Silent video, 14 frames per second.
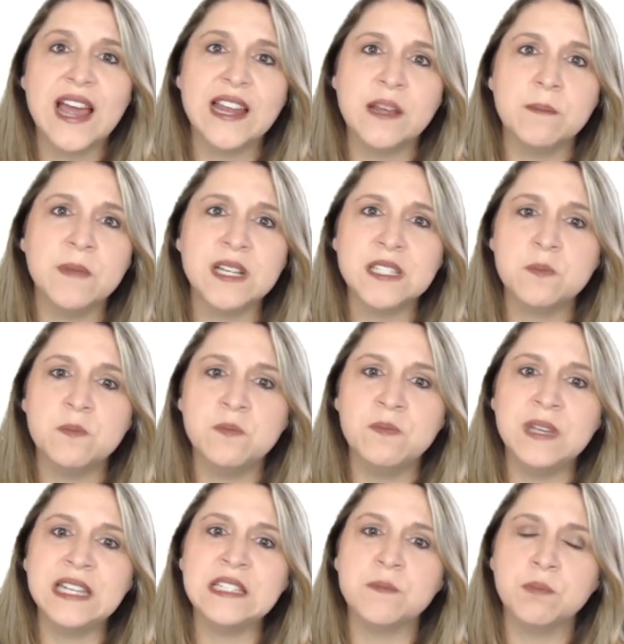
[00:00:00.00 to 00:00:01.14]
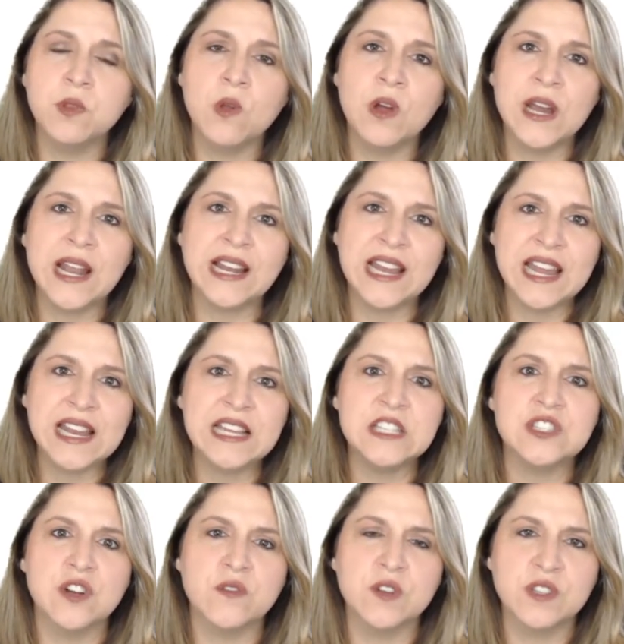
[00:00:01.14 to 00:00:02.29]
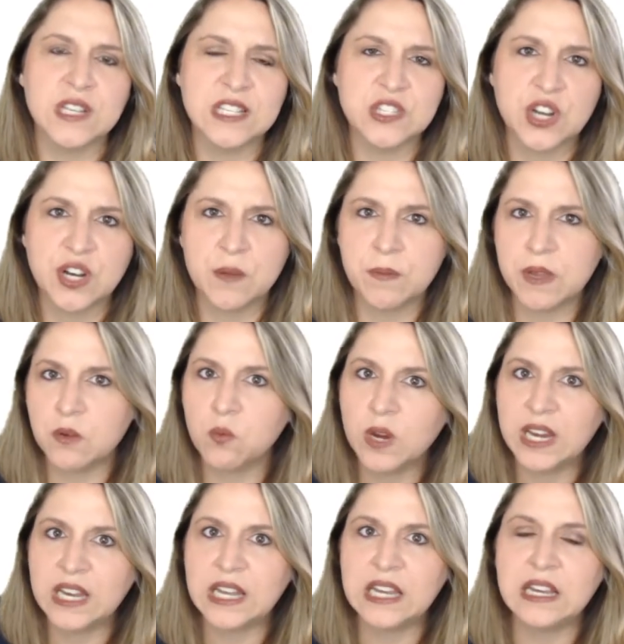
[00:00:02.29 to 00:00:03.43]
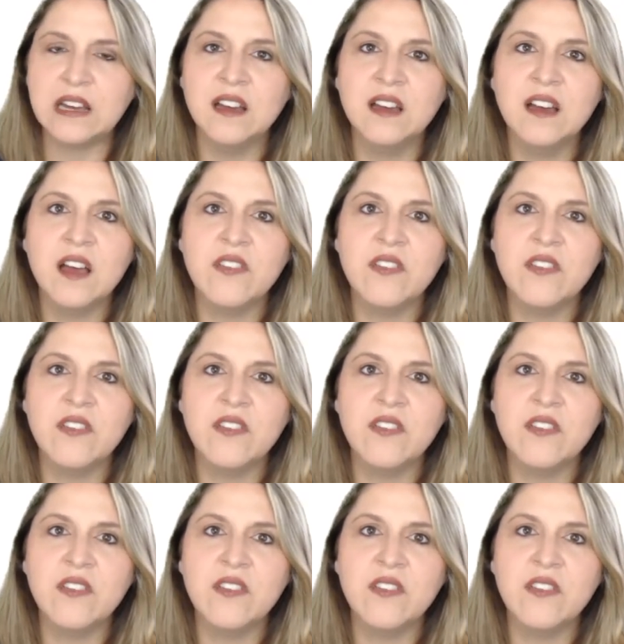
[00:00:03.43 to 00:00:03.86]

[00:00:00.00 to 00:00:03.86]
and it must be deployed on any server that's going to be reading